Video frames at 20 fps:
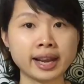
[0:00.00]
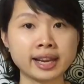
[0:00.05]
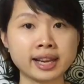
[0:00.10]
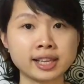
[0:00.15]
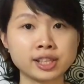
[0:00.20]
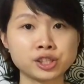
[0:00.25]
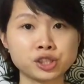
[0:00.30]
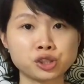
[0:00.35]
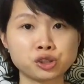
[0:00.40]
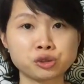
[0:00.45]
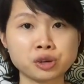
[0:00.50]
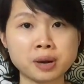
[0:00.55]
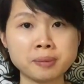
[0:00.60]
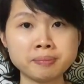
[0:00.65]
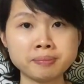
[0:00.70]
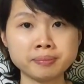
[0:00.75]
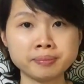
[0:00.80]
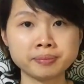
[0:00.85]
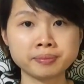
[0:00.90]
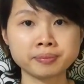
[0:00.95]
then I
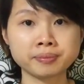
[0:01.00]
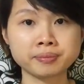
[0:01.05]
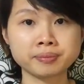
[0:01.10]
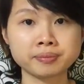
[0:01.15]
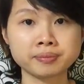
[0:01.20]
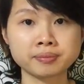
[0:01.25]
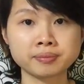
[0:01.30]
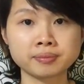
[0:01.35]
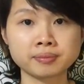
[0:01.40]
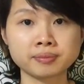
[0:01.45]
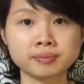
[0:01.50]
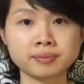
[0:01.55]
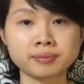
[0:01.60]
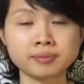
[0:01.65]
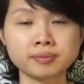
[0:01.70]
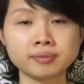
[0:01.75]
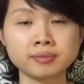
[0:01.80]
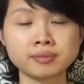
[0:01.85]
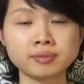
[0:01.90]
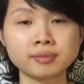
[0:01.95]
strum,
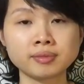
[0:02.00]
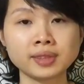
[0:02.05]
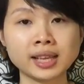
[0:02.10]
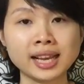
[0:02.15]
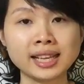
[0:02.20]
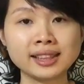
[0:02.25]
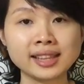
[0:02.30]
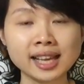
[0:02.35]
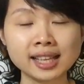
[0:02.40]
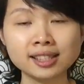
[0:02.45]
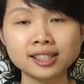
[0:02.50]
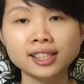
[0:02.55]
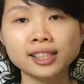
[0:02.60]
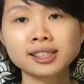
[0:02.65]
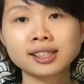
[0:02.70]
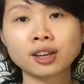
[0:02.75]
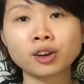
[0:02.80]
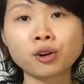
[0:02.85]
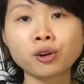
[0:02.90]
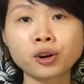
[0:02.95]
and that's a
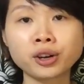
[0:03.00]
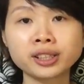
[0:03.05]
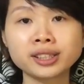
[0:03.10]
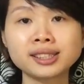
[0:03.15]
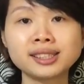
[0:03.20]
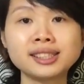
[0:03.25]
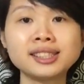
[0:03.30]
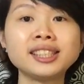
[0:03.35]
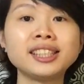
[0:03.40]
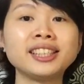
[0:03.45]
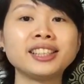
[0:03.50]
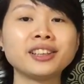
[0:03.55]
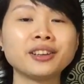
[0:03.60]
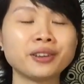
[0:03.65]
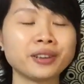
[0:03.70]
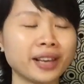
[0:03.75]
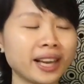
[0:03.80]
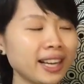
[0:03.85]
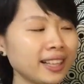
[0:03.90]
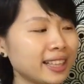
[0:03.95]
chord C,
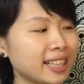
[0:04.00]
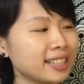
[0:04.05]
okay?